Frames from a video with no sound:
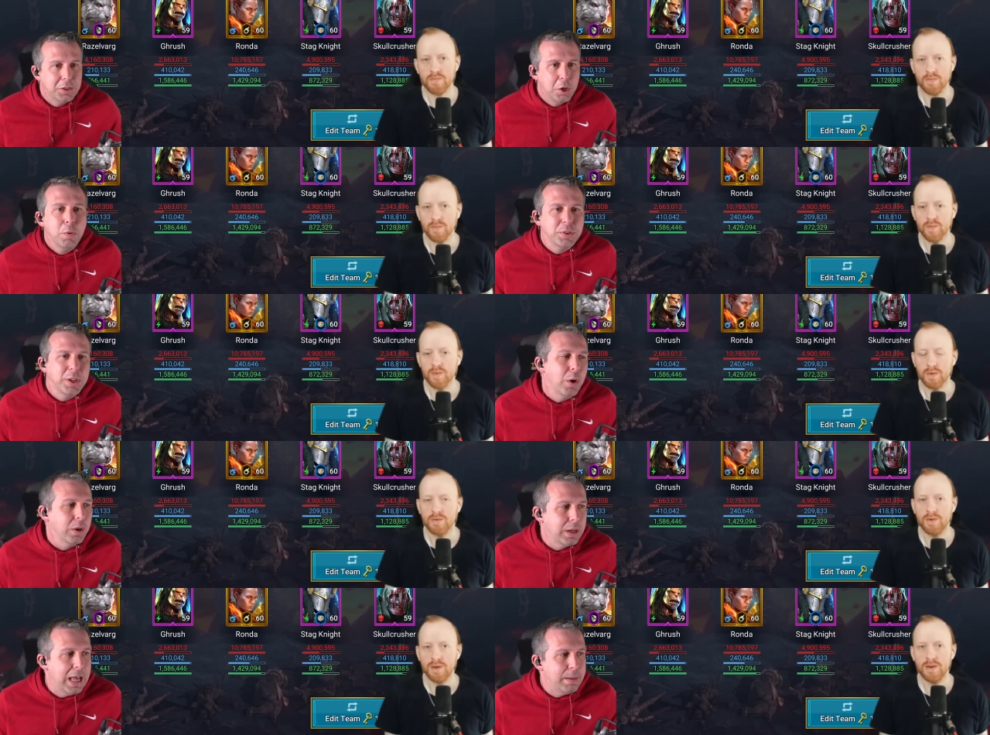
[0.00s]
Speaker 1: you've also got
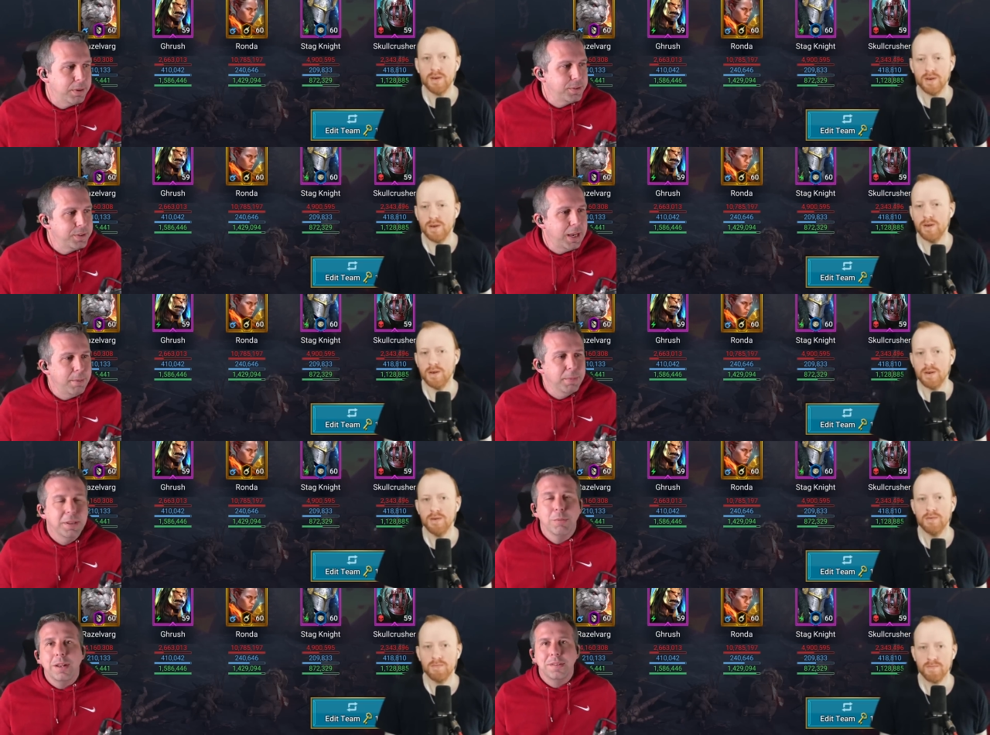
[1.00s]
a clan boss team
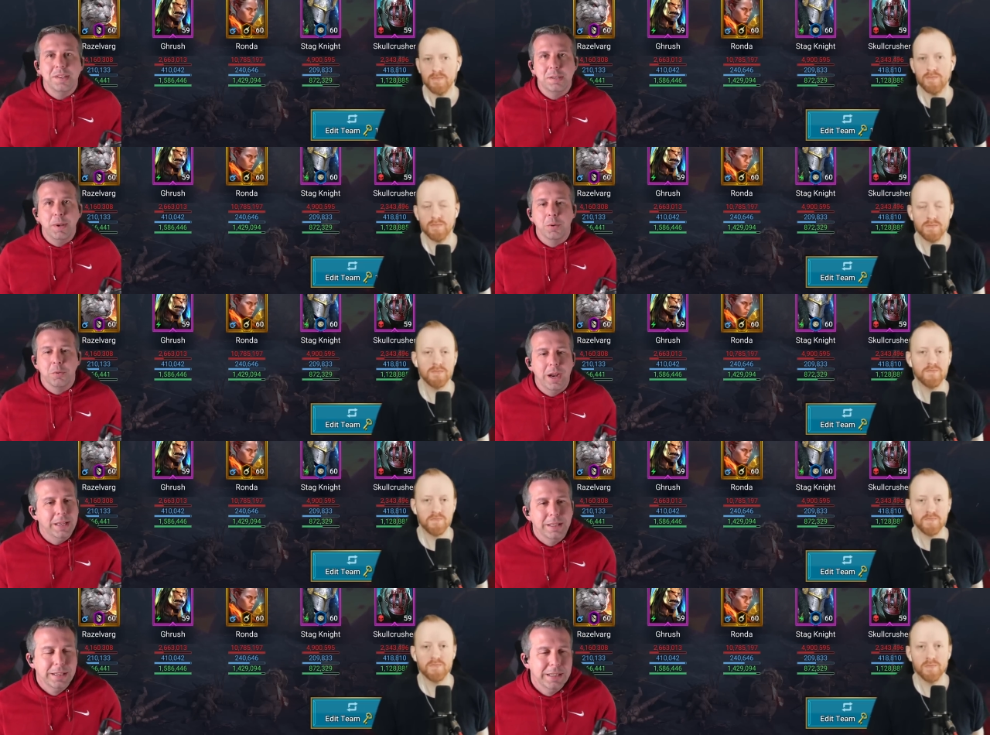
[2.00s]
that runs this build,
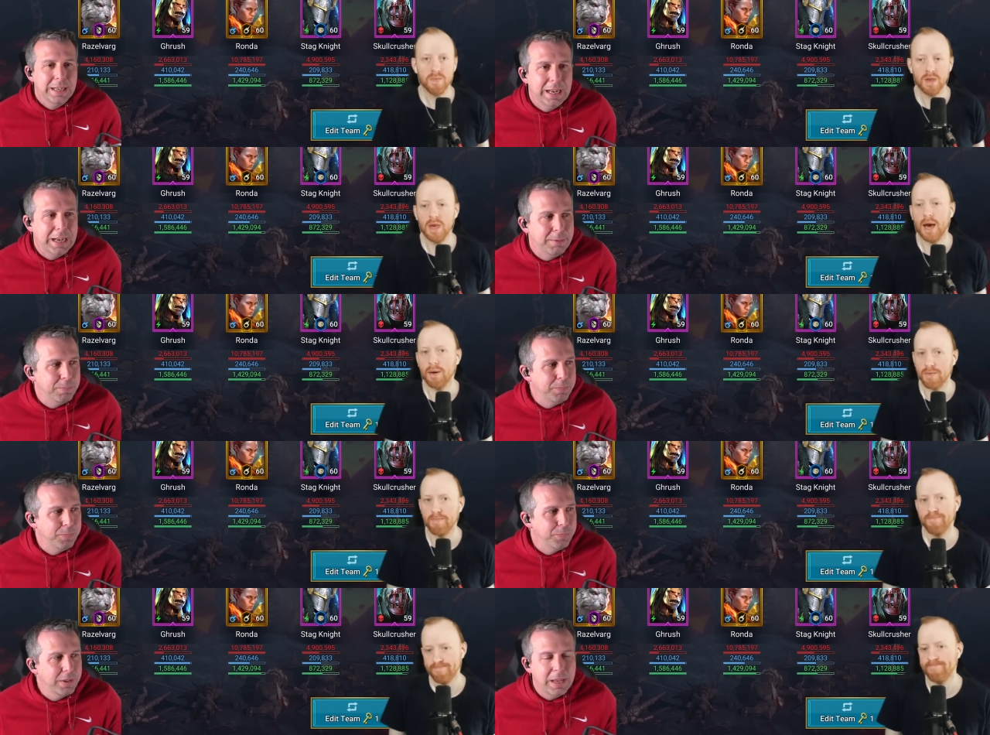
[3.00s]
right? Yeah. Um,
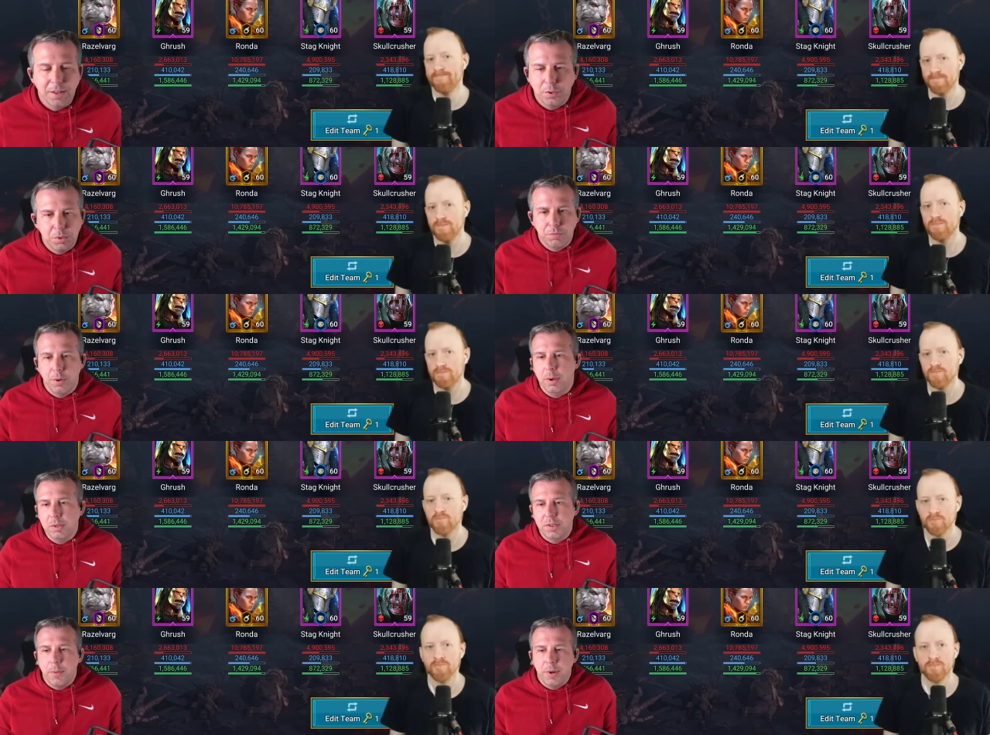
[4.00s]
yeah, talk us through it.
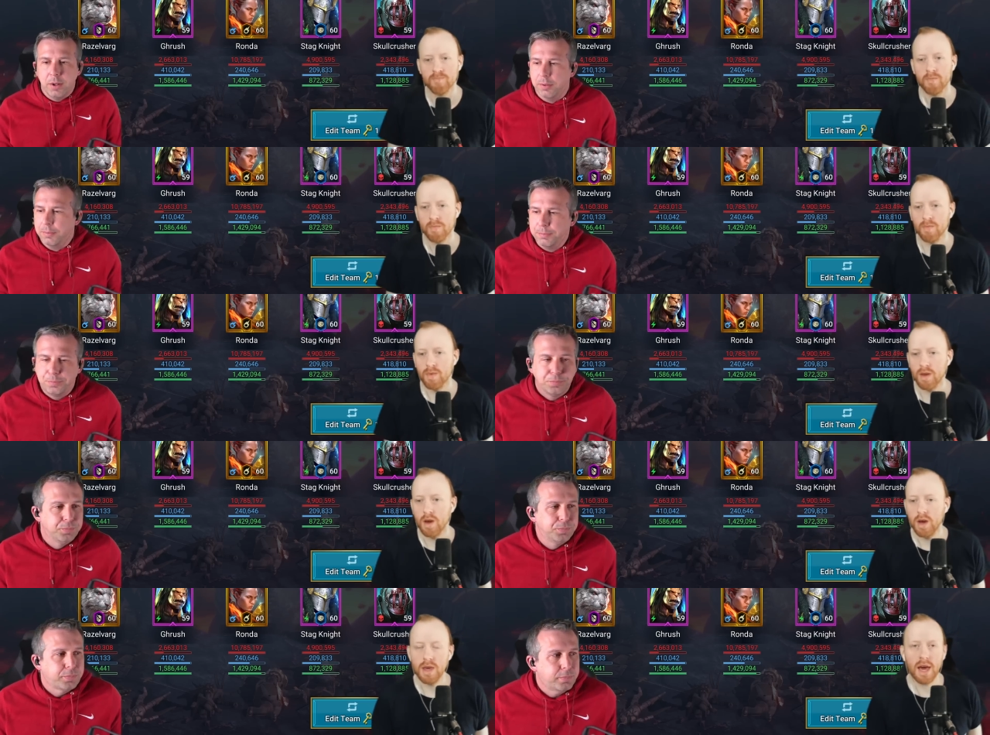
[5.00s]
What's going on?
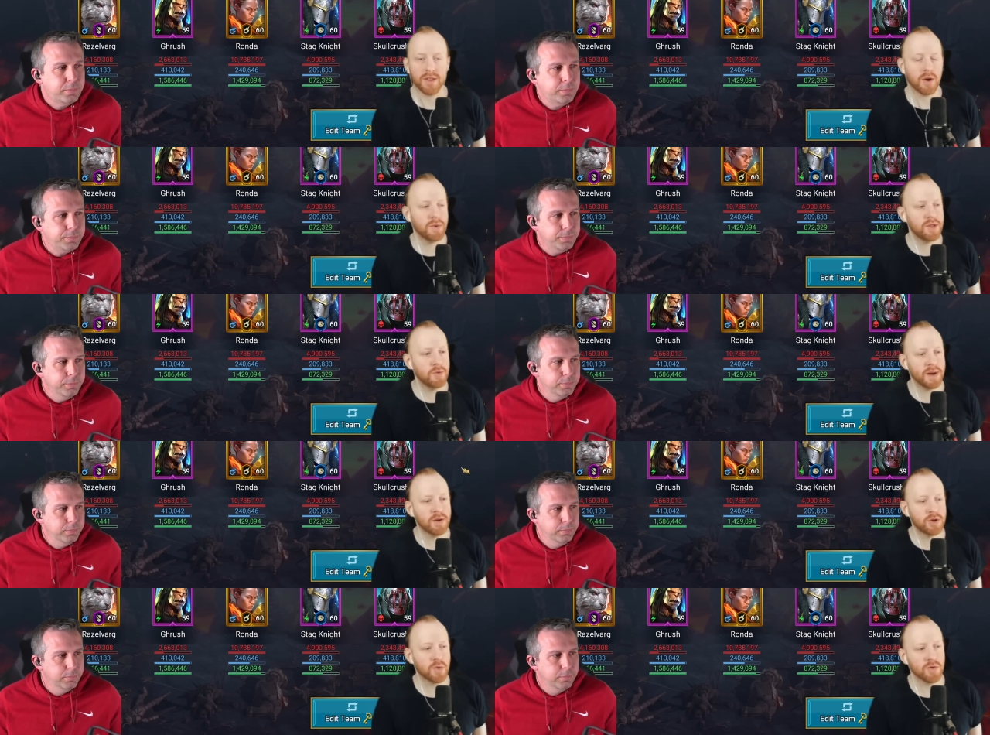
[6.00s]
Speaker 2: Yeah, so I was doing my
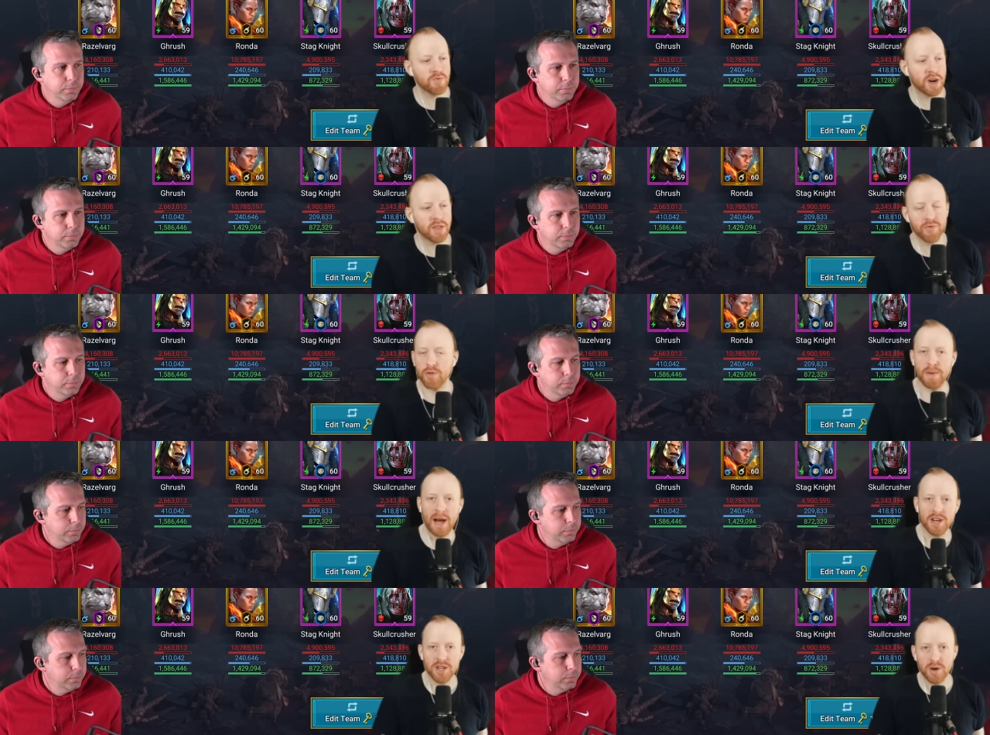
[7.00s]
usual running through the
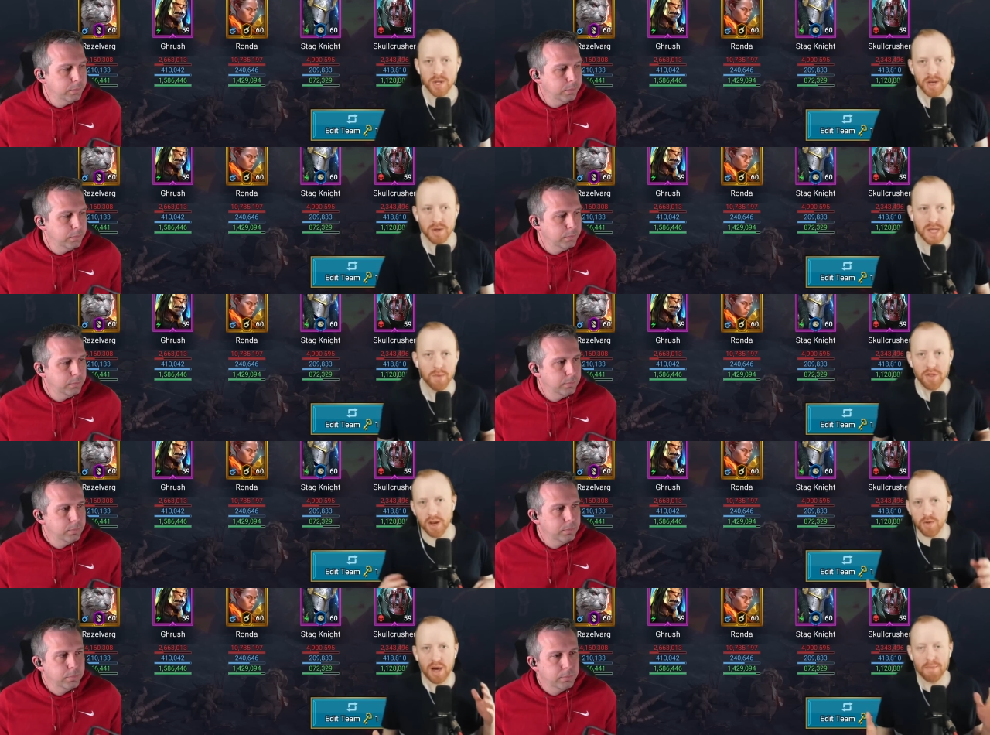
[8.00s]
patch notes, you know, seeing what the new
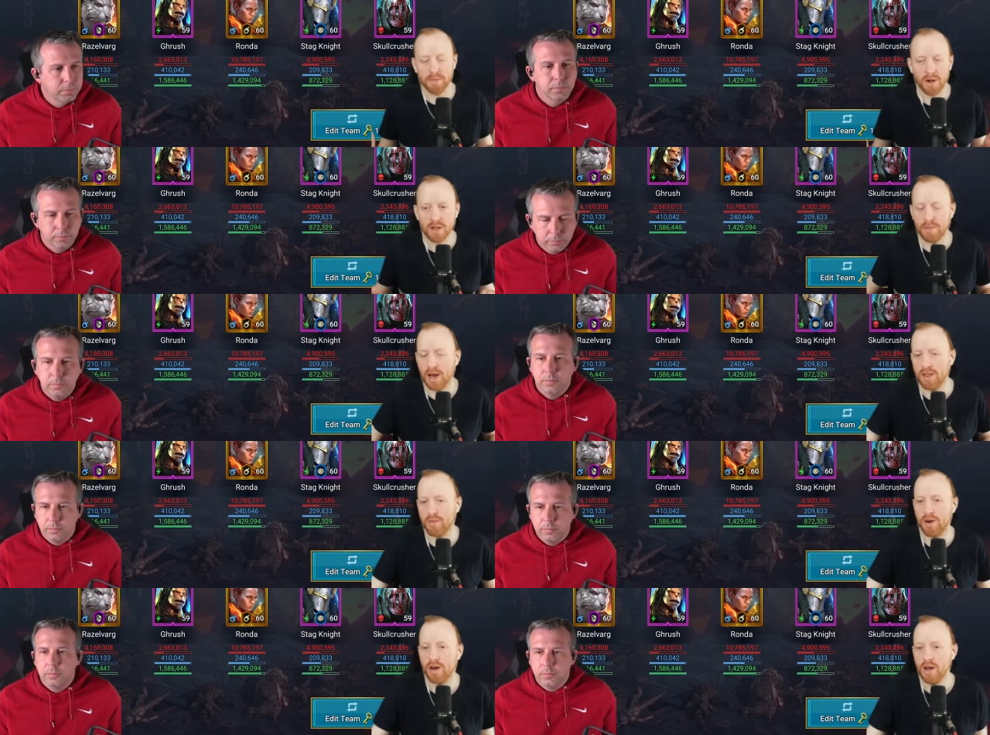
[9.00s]
champion multipliers
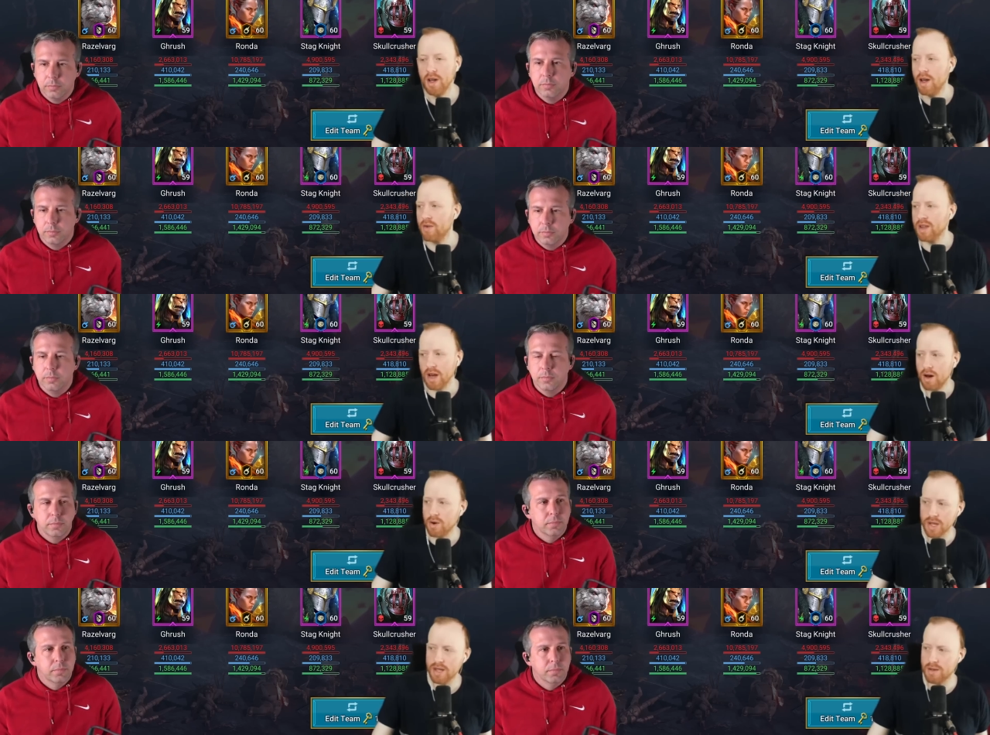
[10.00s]
were. I was like, oh,
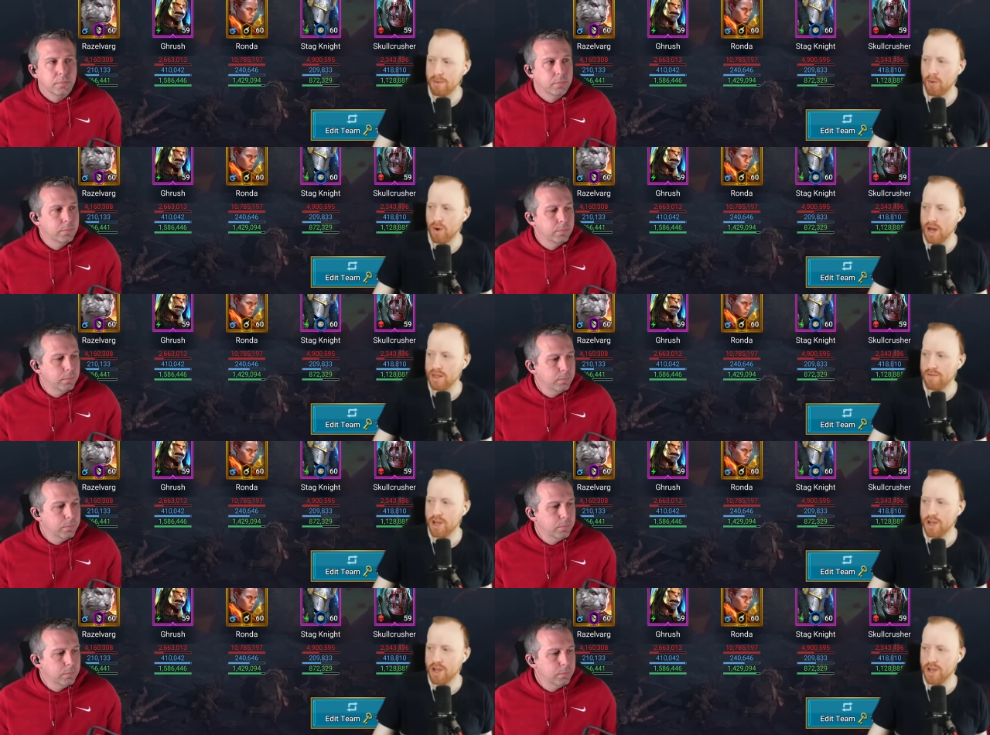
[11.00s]
this is a bit weird. They've